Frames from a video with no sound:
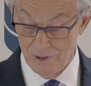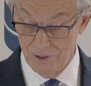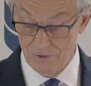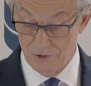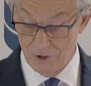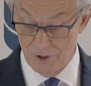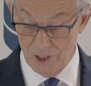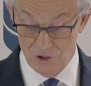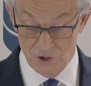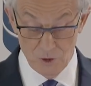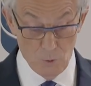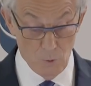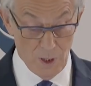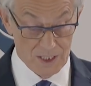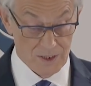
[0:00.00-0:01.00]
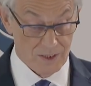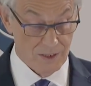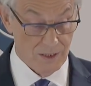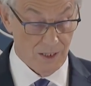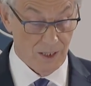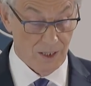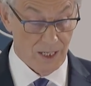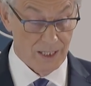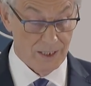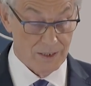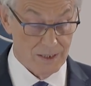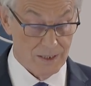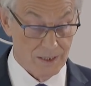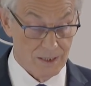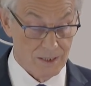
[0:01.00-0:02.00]
of traditional Western
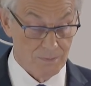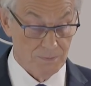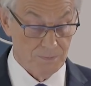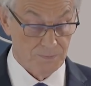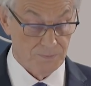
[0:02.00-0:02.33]
alliances.